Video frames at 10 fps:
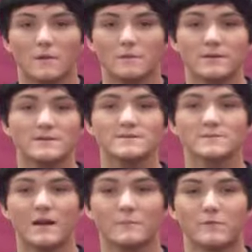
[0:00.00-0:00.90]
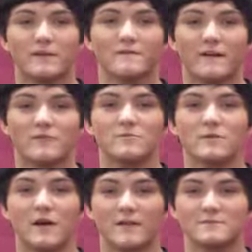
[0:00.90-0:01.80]
Please do not bring
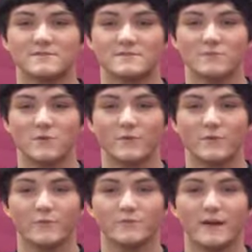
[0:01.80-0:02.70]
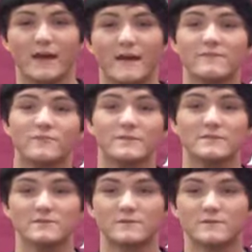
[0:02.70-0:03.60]
valuable items to school. We do not have the
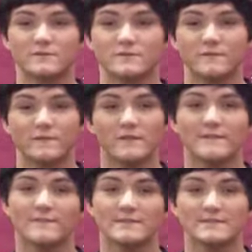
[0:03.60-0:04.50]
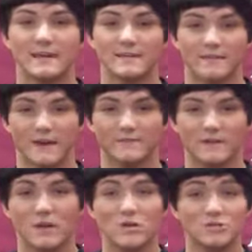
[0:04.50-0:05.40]
resources to fully investigate theft.